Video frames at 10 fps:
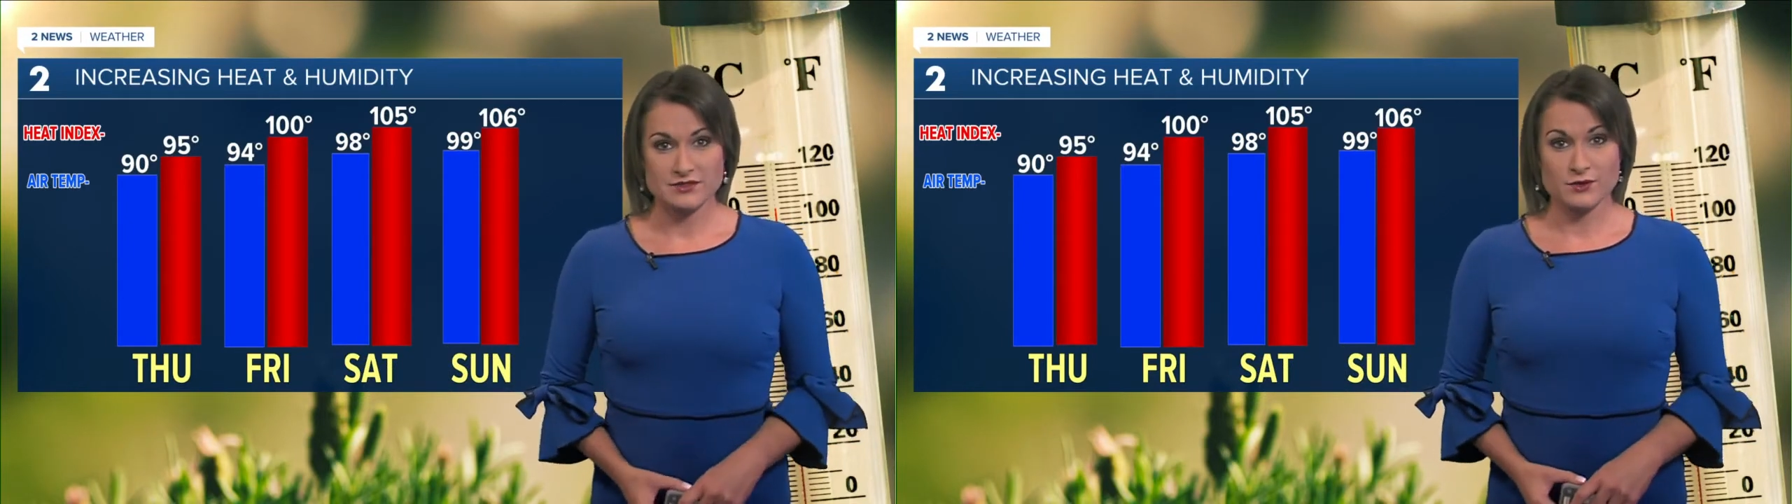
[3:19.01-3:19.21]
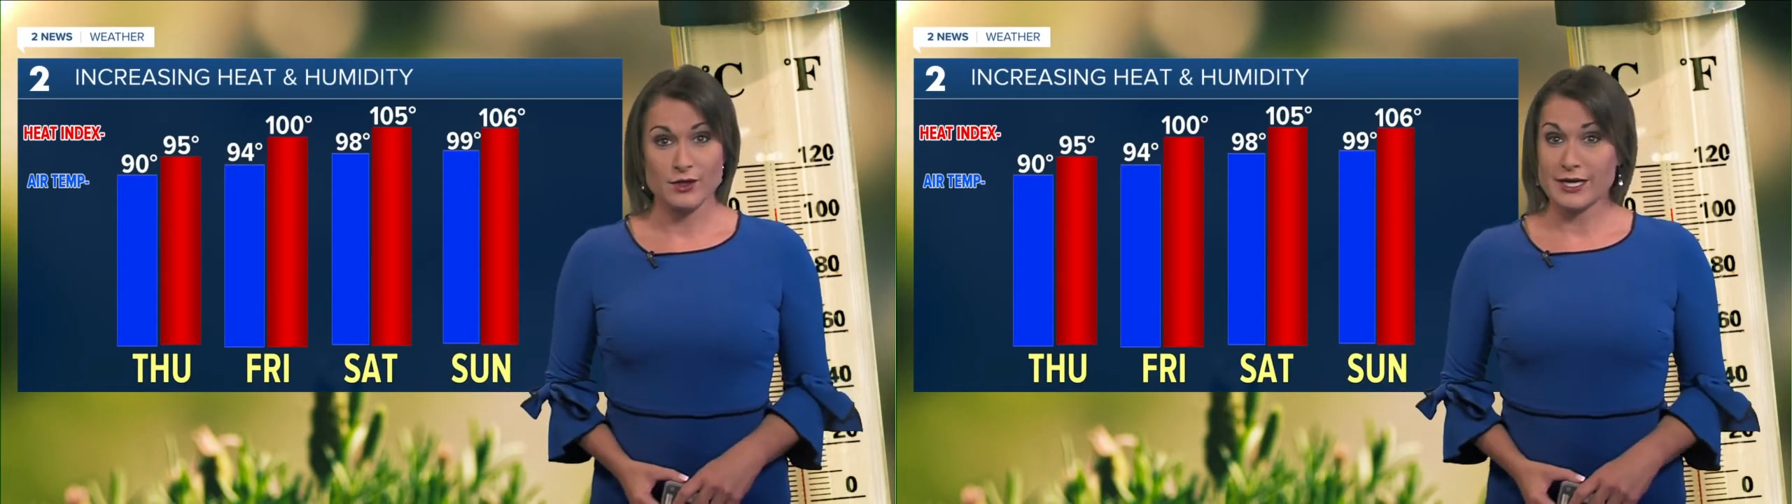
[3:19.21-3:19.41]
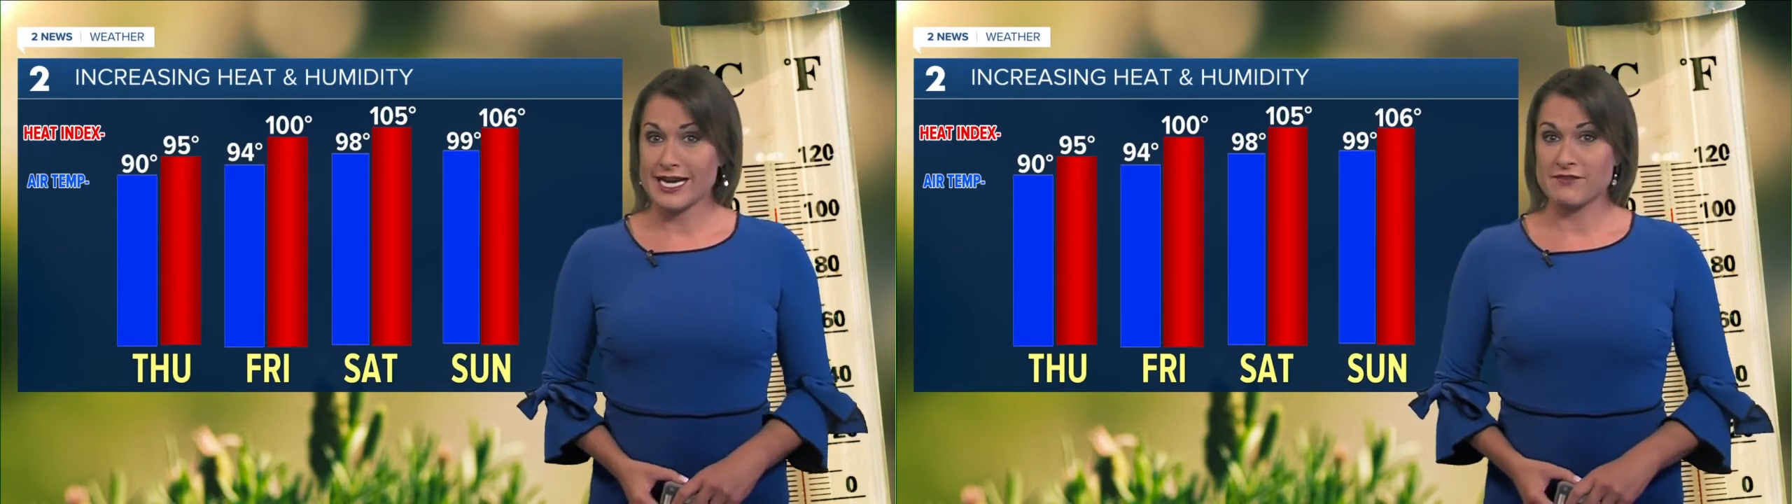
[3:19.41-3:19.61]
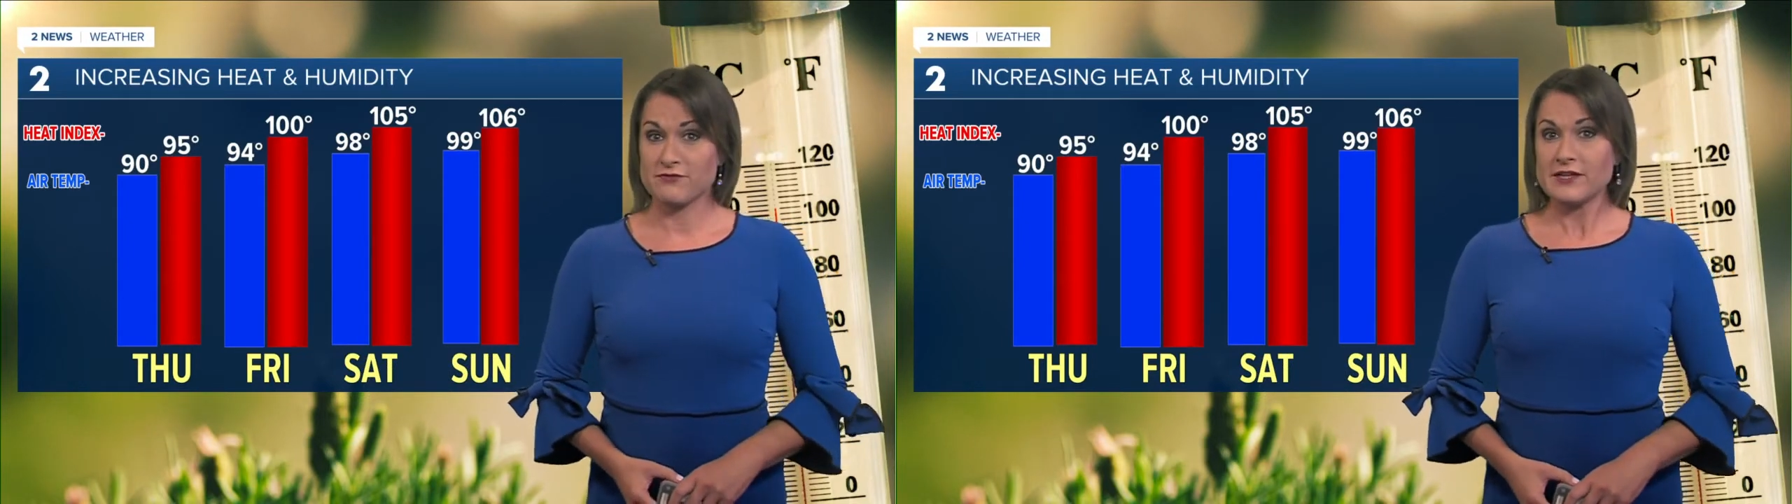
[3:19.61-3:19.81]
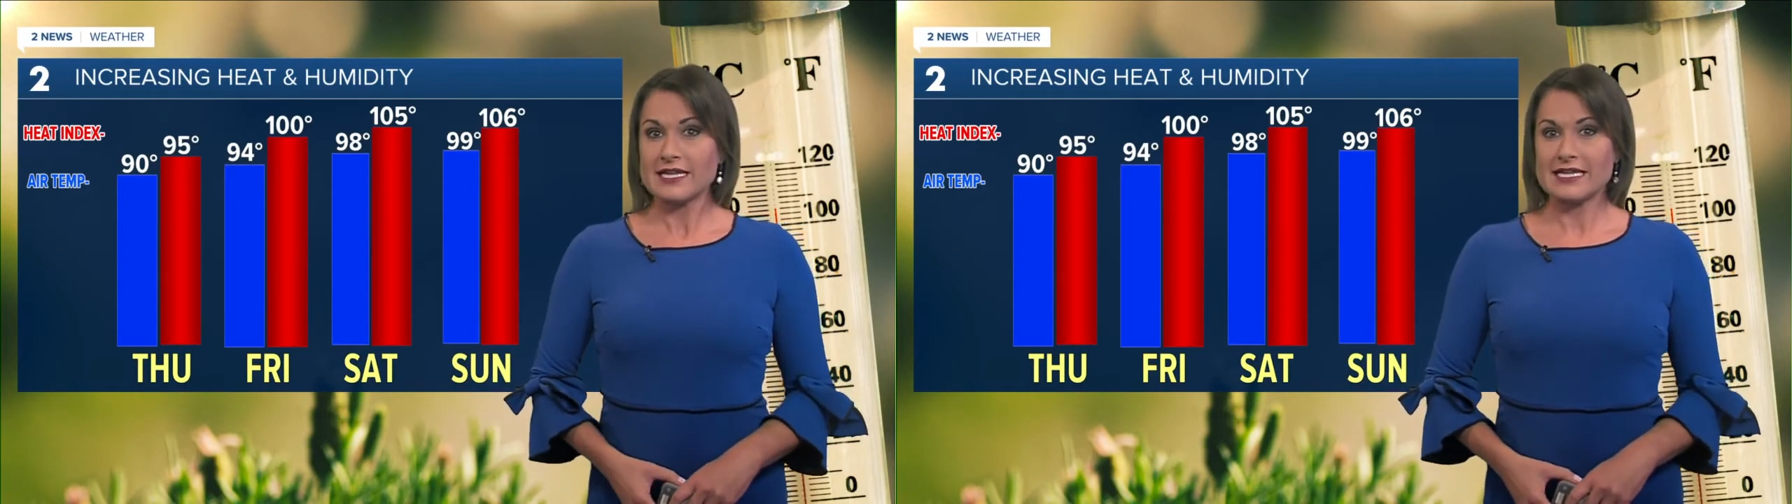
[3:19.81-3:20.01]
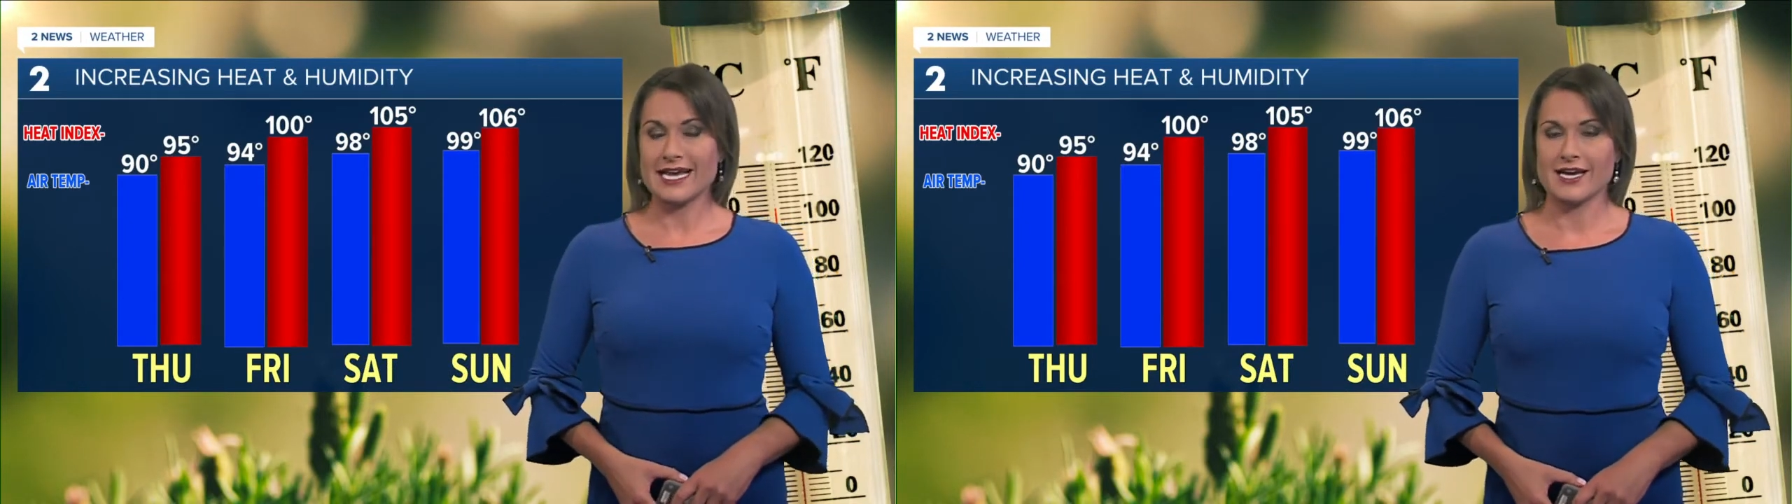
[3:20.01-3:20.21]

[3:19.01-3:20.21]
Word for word: We're looking at feeling like